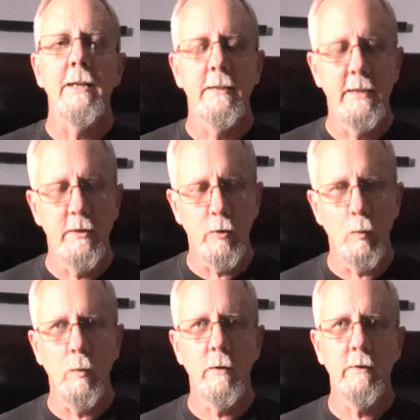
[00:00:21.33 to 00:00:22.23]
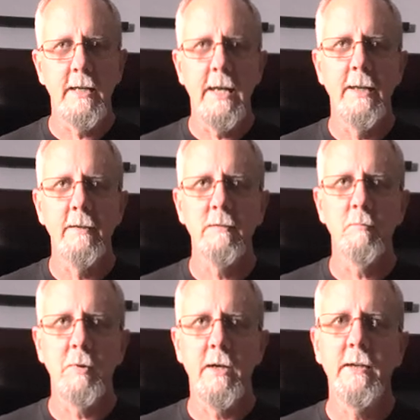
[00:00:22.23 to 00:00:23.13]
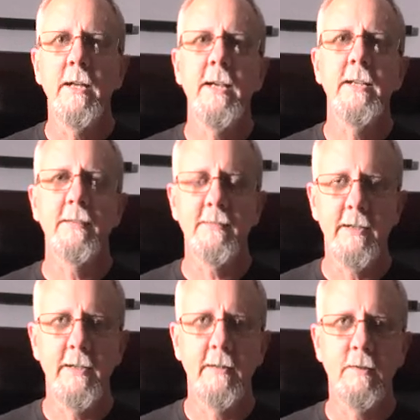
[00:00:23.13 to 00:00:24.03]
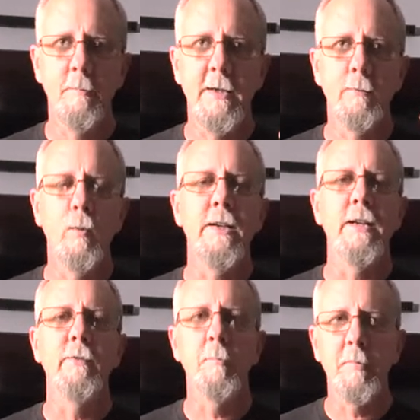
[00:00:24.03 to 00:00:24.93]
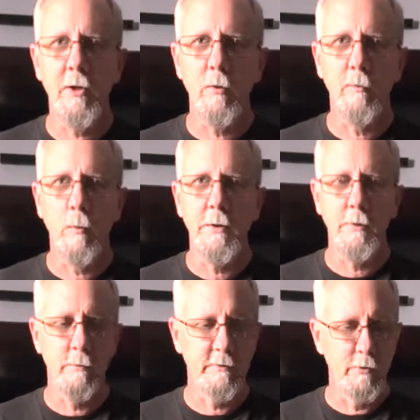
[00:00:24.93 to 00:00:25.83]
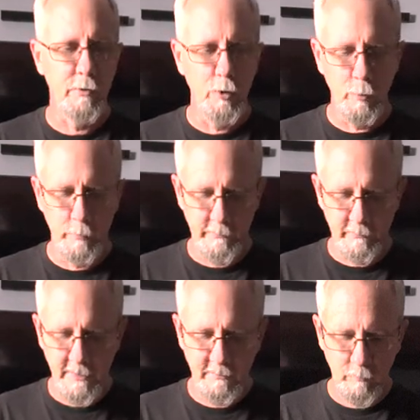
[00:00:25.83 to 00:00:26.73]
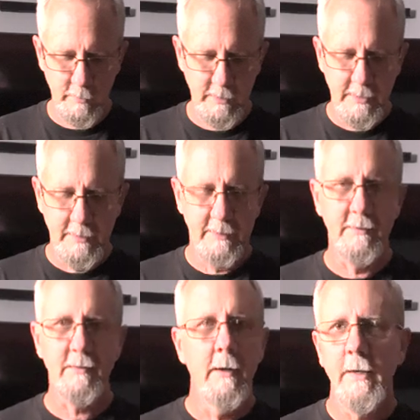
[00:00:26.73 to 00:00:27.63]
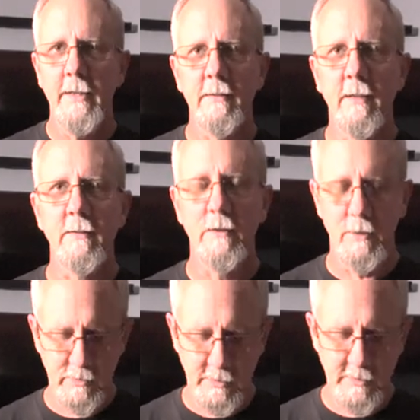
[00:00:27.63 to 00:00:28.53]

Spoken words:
Neither were the case, but he decided to make one even better for you. So the new and revised one is it doesn't touch the